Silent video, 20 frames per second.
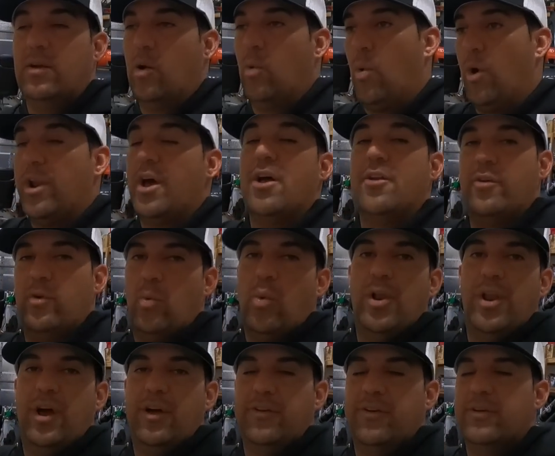or 100,
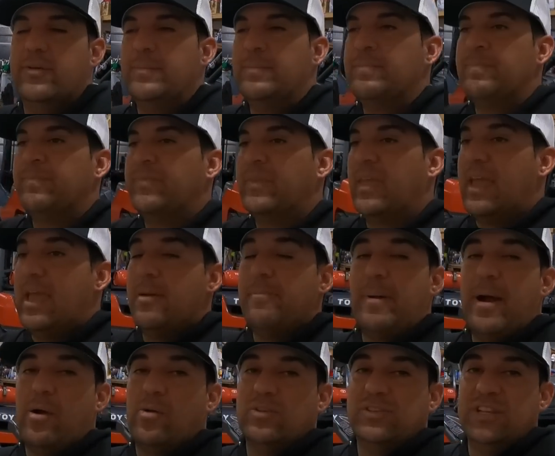100 amp
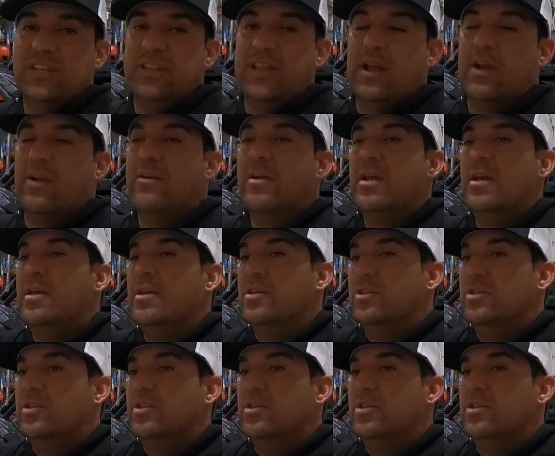hours in there,